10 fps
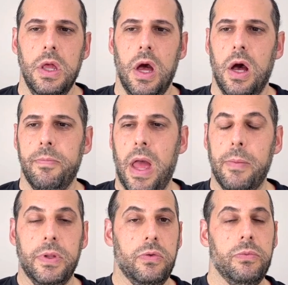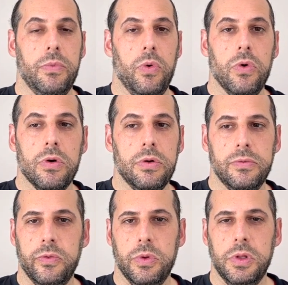I'm happy to do more
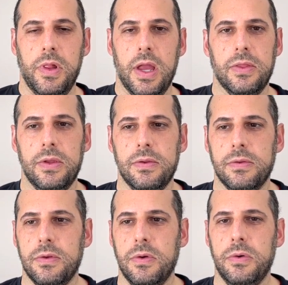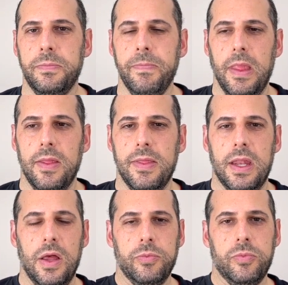if you really like this. So that
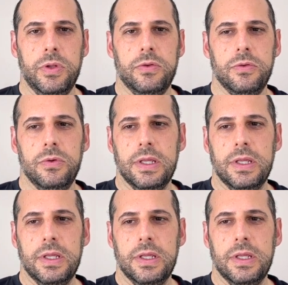helps me too to